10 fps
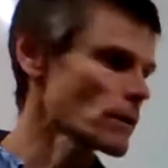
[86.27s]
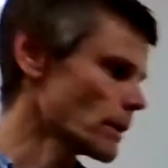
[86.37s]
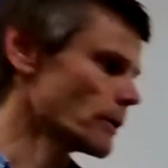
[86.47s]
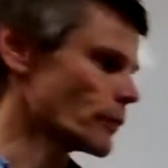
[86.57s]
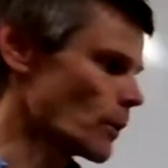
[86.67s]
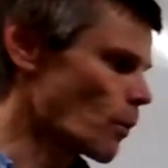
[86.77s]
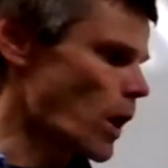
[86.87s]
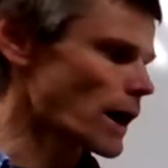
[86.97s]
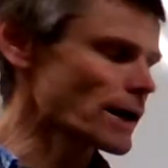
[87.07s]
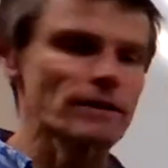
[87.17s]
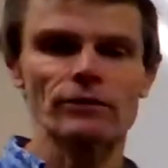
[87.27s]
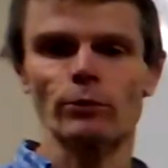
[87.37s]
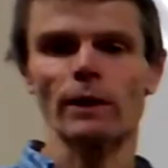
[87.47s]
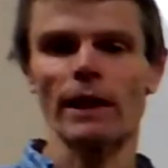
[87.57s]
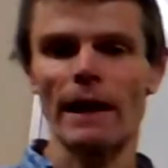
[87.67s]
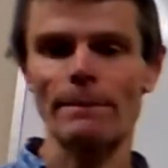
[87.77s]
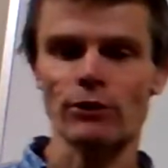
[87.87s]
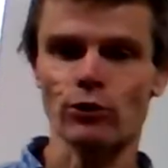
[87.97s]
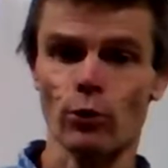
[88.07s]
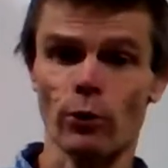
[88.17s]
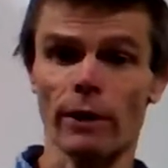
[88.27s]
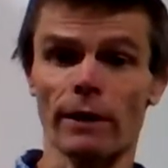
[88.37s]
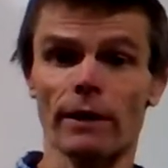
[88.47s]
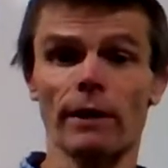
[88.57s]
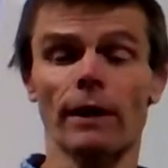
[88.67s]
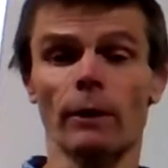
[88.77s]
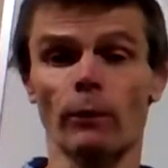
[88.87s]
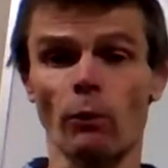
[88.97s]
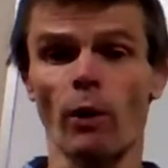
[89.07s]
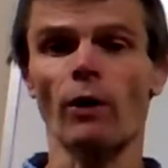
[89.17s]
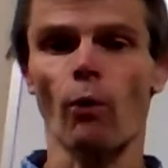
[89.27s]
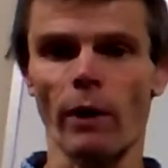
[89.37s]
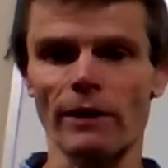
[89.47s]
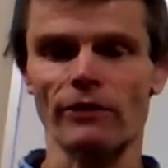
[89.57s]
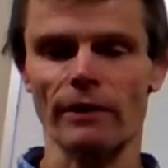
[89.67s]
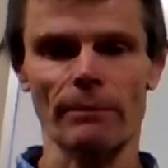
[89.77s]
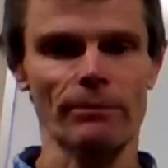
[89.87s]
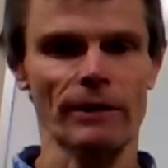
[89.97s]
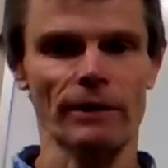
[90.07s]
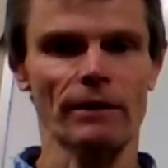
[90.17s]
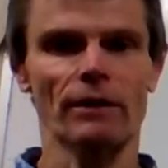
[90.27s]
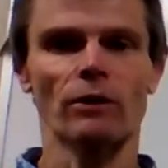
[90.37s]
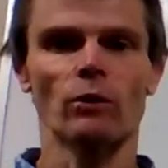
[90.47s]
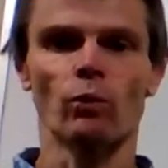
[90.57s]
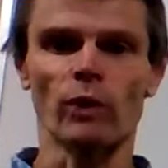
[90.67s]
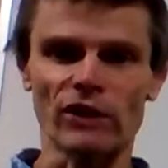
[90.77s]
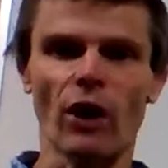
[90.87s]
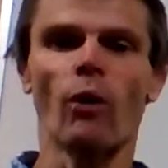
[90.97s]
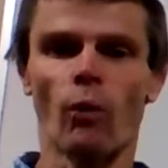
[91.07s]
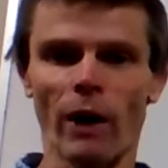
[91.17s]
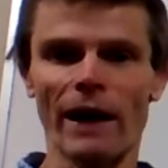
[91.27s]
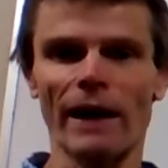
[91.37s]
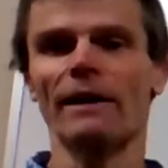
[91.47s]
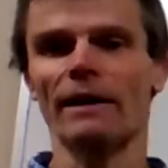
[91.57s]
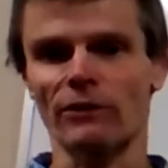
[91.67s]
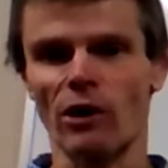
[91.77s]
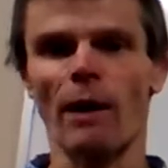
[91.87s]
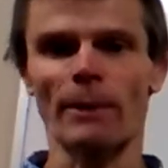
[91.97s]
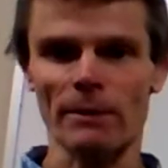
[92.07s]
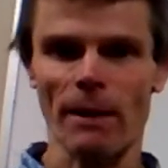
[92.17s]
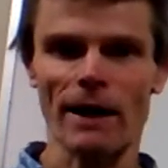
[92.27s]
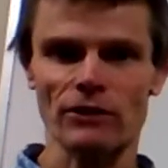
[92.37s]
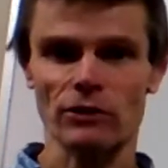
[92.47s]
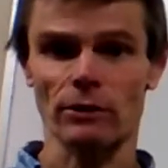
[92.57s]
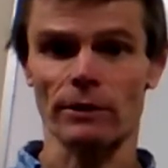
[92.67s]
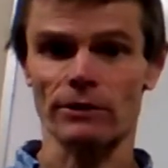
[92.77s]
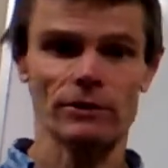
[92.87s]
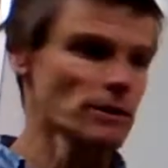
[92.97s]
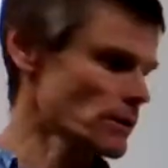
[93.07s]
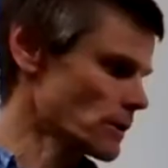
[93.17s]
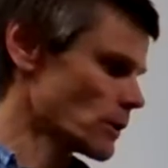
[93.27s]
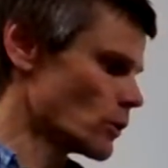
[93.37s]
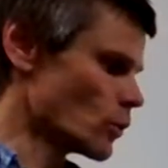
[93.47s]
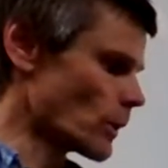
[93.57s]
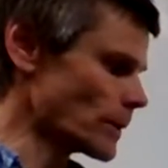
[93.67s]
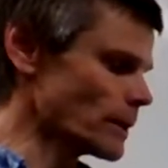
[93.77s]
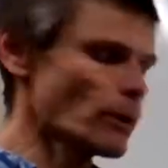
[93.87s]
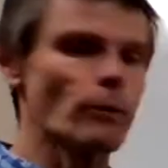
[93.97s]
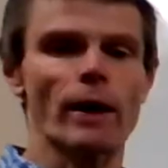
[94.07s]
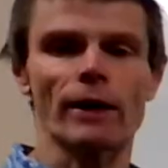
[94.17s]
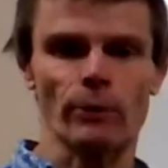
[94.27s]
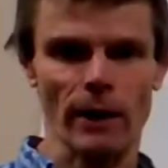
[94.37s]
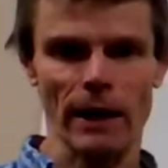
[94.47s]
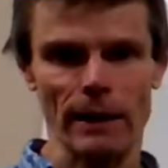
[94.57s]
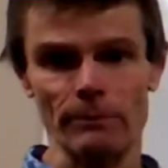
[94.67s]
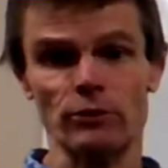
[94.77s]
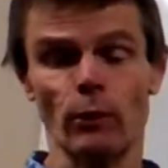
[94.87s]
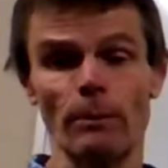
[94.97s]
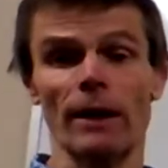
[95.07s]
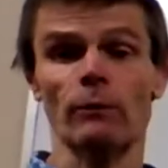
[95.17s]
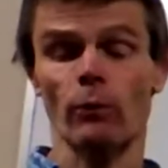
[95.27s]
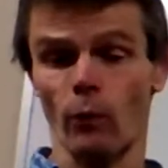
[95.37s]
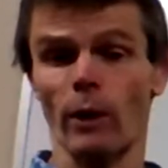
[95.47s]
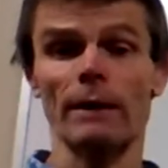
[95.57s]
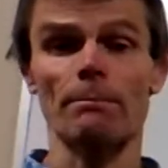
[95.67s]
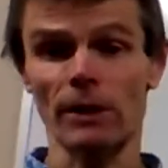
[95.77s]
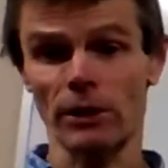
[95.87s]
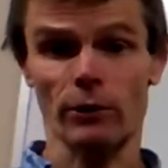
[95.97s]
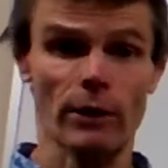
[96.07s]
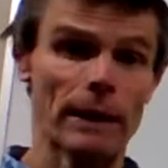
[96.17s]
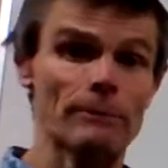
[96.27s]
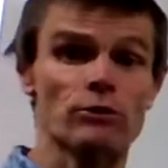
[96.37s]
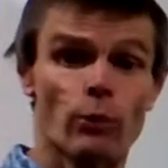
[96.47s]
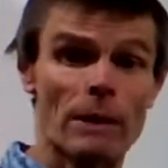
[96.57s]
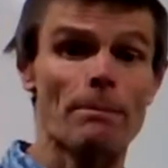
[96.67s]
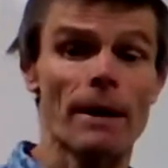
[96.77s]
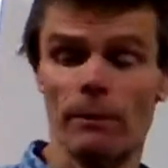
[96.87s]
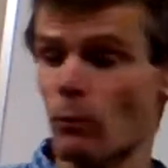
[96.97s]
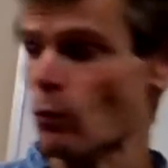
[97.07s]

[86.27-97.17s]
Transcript: If we walk into a laboratory and we want to weigh something, we don't weigh atomic mass units. Normally, we weigh grams. We might weigh milligrams. We may,